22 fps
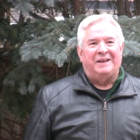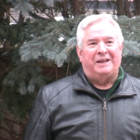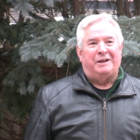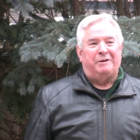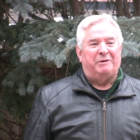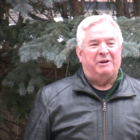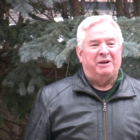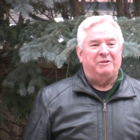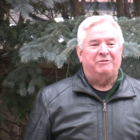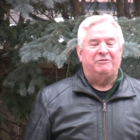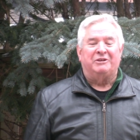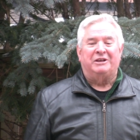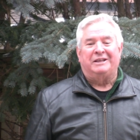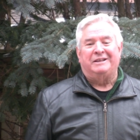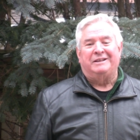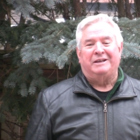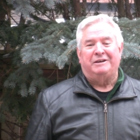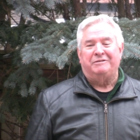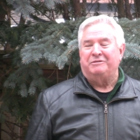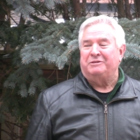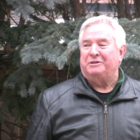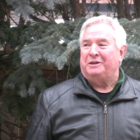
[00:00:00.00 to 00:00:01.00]
Anyway, fell
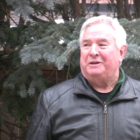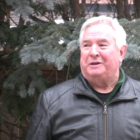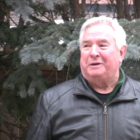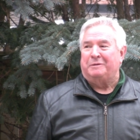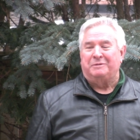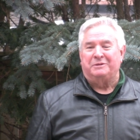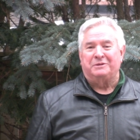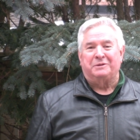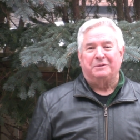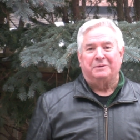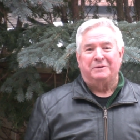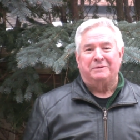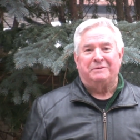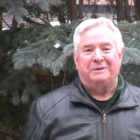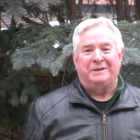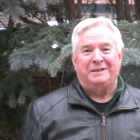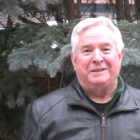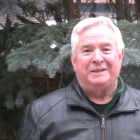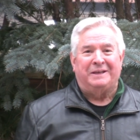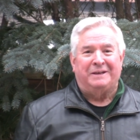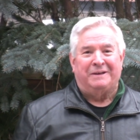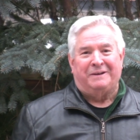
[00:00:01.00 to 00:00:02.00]
in love with the doubles court
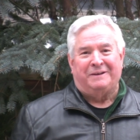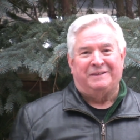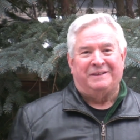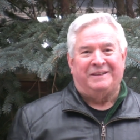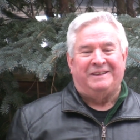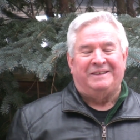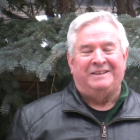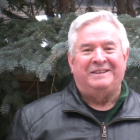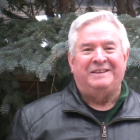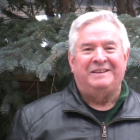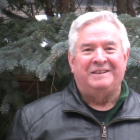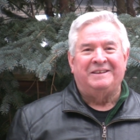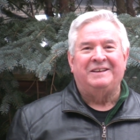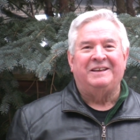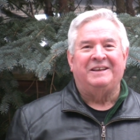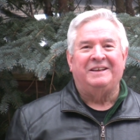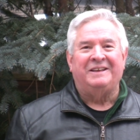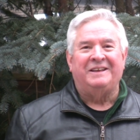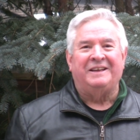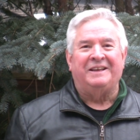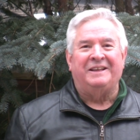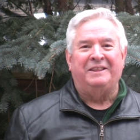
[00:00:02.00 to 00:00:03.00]
right there and then
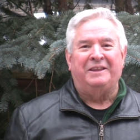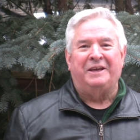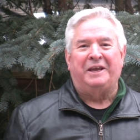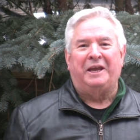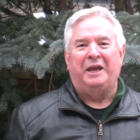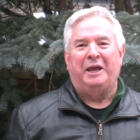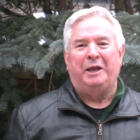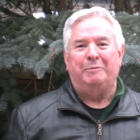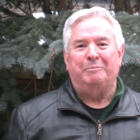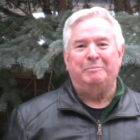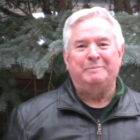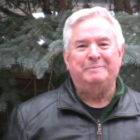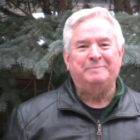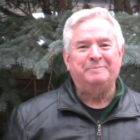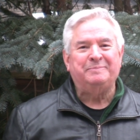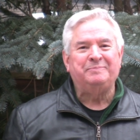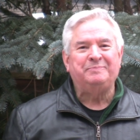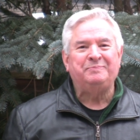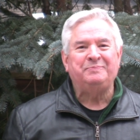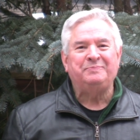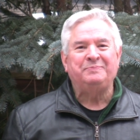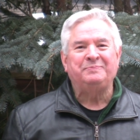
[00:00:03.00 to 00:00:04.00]
in the game.